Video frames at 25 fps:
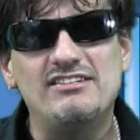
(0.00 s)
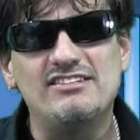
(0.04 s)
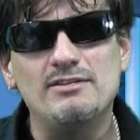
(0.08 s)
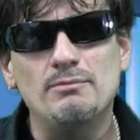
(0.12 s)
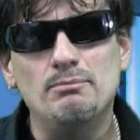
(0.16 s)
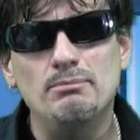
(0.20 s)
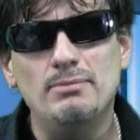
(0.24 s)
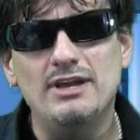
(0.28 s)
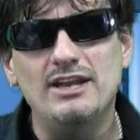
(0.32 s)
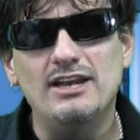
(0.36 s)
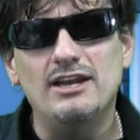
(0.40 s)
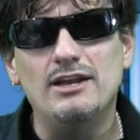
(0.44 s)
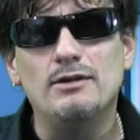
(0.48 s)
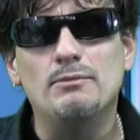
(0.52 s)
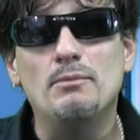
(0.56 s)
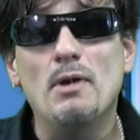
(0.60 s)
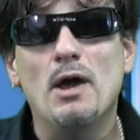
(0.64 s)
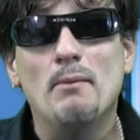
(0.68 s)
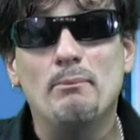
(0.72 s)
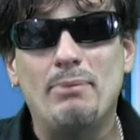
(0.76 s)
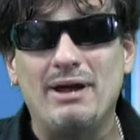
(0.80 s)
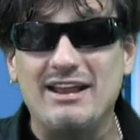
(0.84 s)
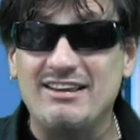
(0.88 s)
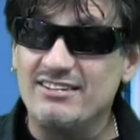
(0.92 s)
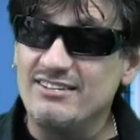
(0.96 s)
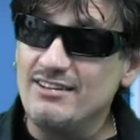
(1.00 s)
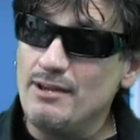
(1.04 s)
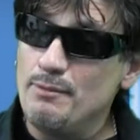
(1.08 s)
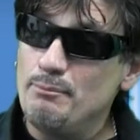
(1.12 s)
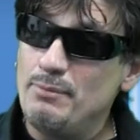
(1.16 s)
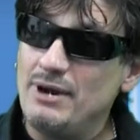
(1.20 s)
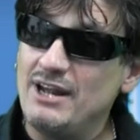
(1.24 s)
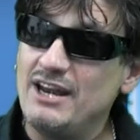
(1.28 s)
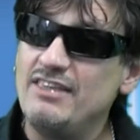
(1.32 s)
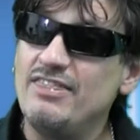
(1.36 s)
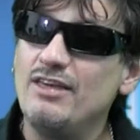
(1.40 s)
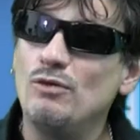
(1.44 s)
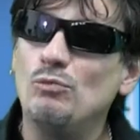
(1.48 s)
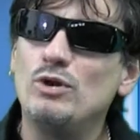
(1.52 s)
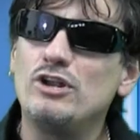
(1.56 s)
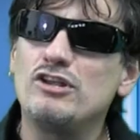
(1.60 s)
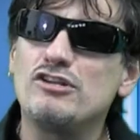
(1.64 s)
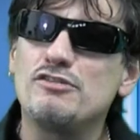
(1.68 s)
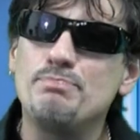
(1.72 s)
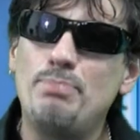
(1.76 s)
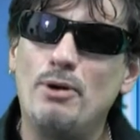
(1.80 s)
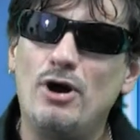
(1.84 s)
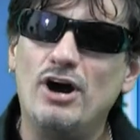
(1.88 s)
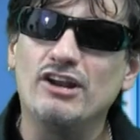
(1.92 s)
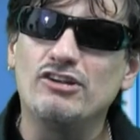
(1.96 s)
be submitted by somebody that would
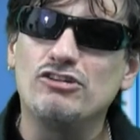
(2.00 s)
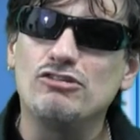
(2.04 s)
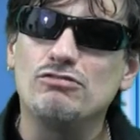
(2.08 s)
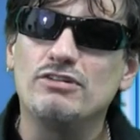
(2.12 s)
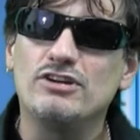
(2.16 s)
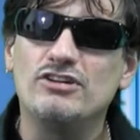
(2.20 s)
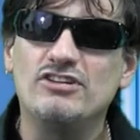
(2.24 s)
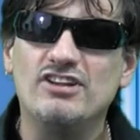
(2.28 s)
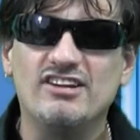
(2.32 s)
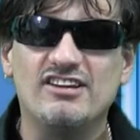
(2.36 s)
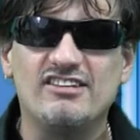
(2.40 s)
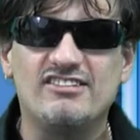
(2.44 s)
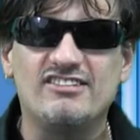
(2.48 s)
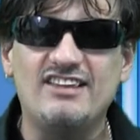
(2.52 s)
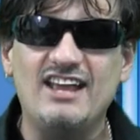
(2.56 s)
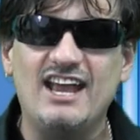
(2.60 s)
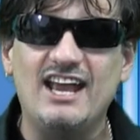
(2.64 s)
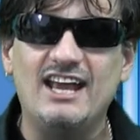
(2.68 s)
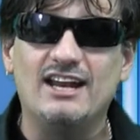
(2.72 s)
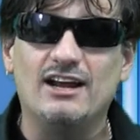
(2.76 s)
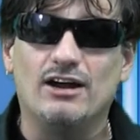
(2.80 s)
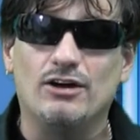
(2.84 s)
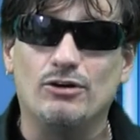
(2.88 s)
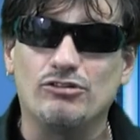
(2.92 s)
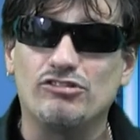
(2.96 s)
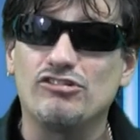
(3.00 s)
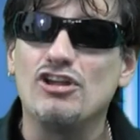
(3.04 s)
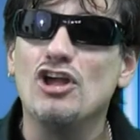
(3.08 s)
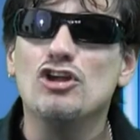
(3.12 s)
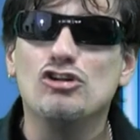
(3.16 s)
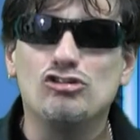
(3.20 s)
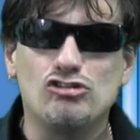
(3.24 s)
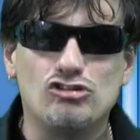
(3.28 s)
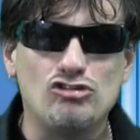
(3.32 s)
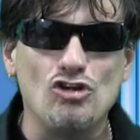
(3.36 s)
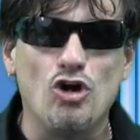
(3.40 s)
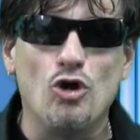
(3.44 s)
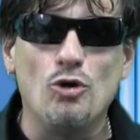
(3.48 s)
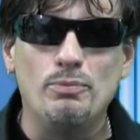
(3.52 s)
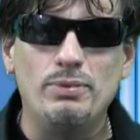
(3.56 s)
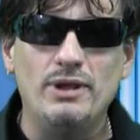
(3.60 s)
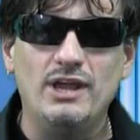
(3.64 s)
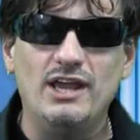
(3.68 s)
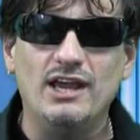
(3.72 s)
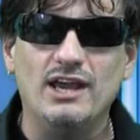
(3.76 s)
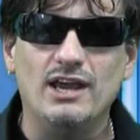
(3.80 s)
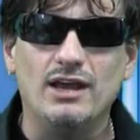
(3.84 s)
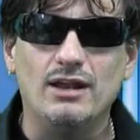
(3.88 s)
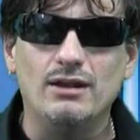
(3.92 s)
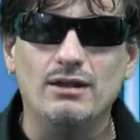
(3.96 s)
sponsor it to the State House, so
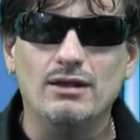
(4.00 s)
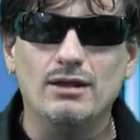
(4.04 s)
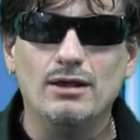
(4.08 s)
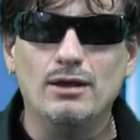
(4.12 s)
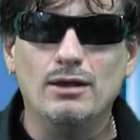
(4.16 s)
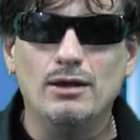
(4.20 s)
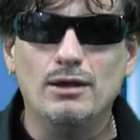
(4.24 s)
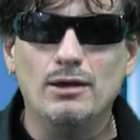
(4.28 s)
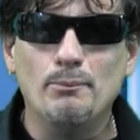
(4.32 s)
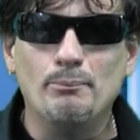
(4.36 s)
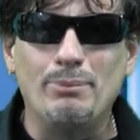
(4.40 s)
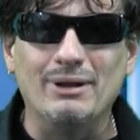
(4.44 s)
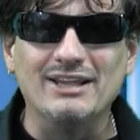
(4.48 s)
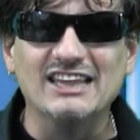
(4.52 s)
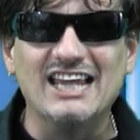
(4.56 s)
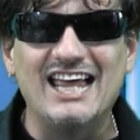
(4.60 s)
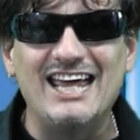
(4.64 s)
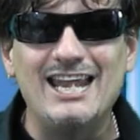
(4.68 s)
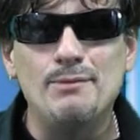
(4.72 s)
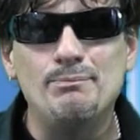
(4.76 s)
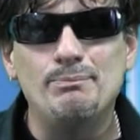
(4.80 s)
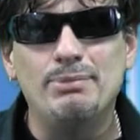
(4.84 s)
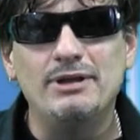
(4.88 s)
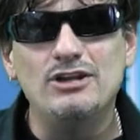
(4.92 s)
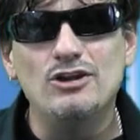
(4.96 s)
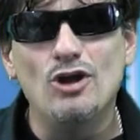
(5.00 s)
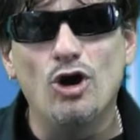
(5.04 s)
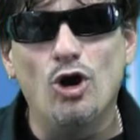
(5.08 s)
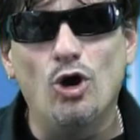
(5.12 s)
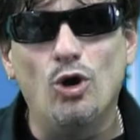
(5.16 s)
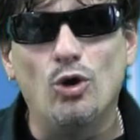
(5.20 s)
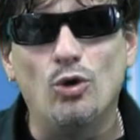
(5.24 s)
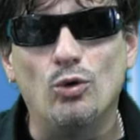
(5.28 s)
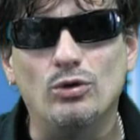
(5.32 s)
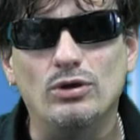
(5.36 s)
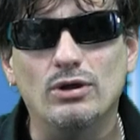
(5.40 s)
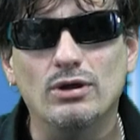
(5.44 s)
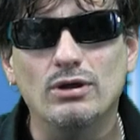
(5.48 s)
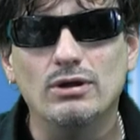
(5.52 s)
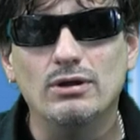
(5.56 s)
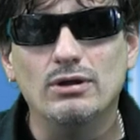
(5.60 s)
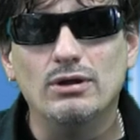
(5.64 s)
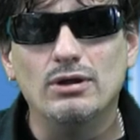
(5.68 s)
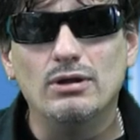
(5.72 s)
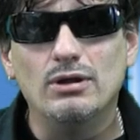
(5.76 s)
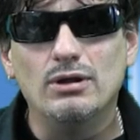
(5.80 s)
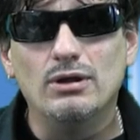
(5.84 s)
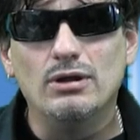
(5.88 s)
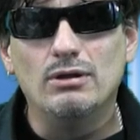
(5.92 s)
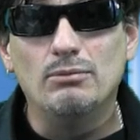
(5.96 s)
be it. But let it be known,
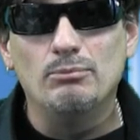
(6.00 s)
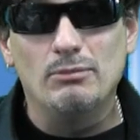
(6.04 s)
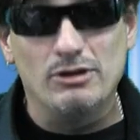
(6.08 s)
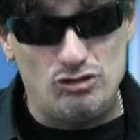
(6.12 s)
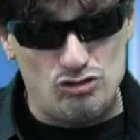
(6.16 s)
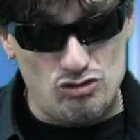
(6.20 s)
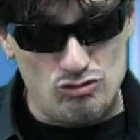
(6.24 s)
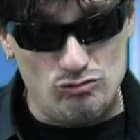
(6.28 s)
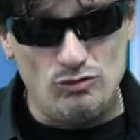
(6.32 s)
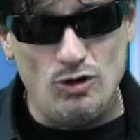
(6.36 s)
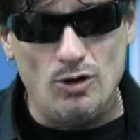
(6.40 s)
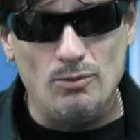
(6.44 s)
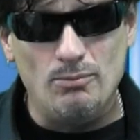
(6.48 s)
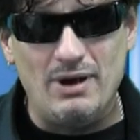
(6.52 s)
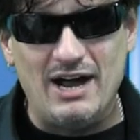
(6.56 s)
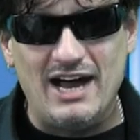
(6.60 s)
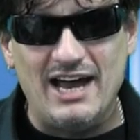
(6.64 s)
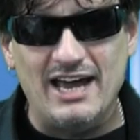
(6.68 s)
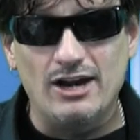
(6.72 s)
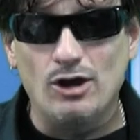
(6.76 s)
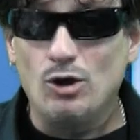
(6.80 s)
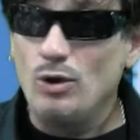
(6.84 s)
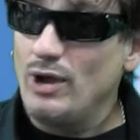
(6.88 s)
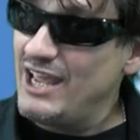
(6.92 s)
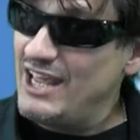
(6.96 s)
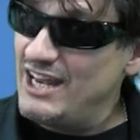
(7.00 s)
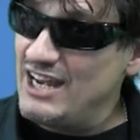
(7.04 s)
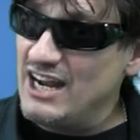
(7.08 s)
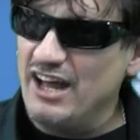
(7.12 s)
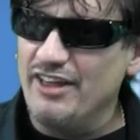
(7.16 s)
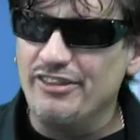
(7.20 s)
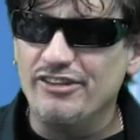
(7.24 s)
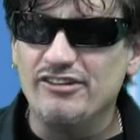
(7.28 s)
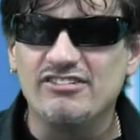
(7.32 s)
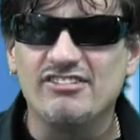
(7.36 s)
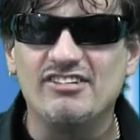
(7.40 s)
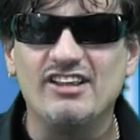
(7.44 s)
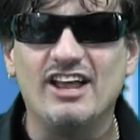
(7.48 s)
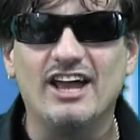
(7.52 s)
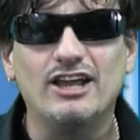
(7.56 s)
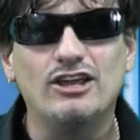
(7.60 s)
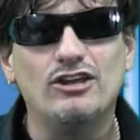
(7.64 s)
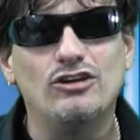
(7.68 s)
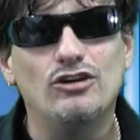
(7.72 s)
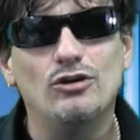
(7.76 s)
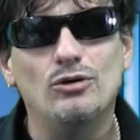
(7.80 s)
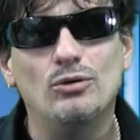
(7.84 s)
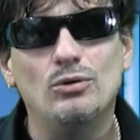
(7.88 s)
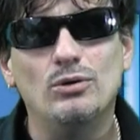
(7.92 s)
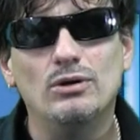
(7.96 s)
Mr. Romano and others
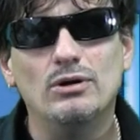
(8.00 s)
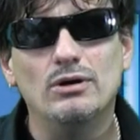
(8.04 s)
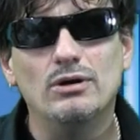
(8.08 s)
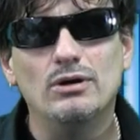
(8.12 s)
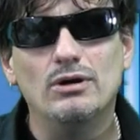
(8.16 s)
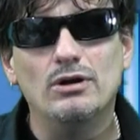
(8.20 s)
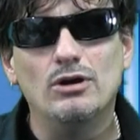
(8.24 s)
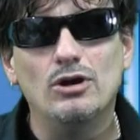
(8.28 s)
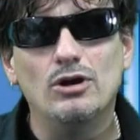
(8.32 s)
like you,